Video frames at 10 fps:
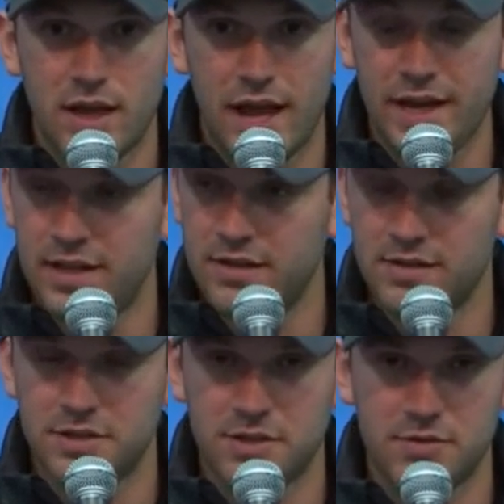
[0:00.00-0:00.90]
any,
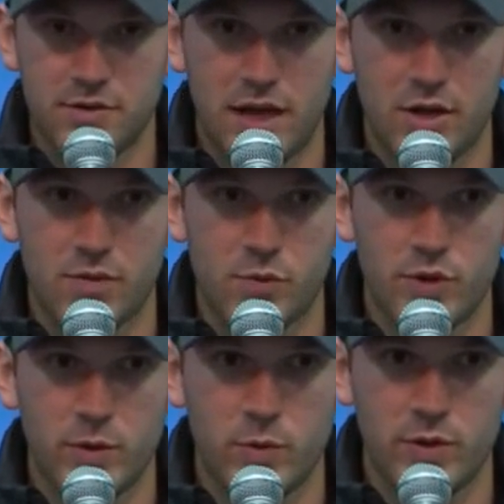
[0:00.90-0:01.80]
you know. I hope
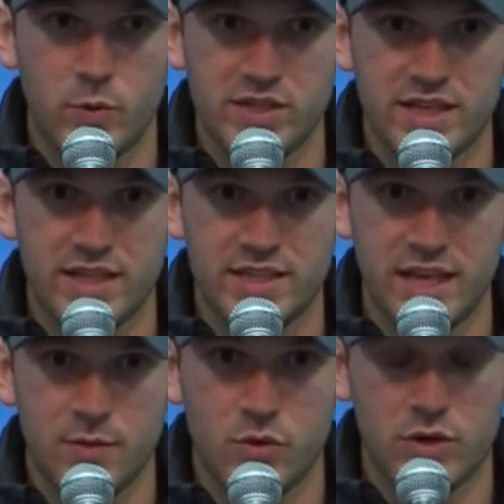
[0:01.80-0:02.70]
we stay the
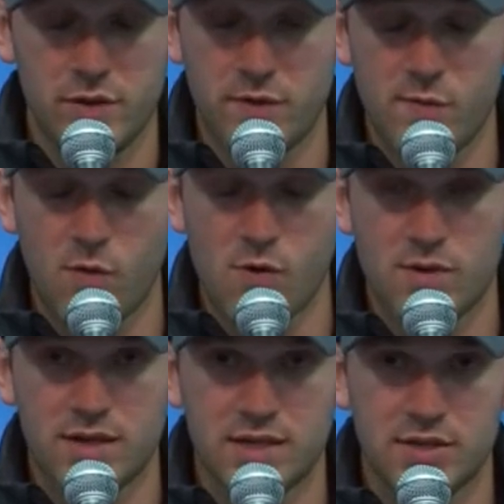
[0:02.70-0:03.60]
same or even
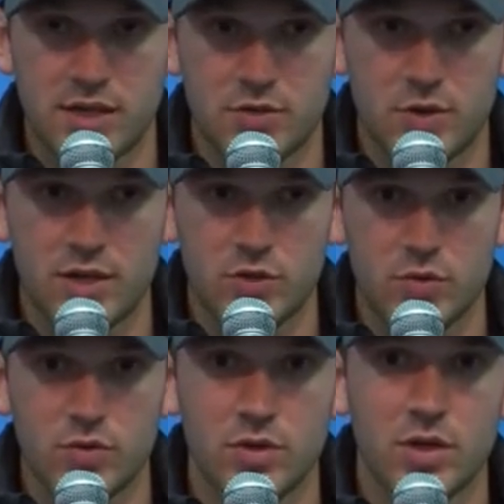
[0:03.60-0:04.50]
forward and try
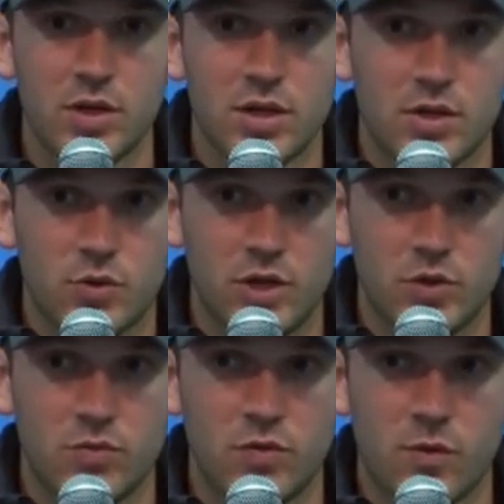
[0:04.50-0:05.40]

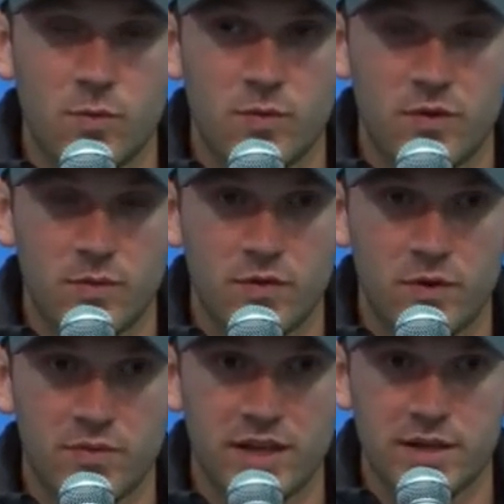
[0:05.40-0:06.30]
to move
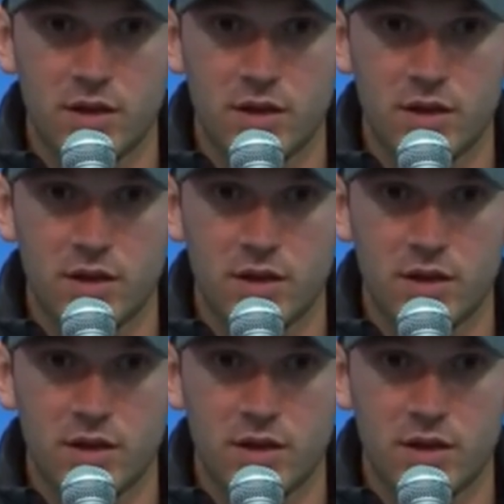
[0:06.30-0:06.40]
from there.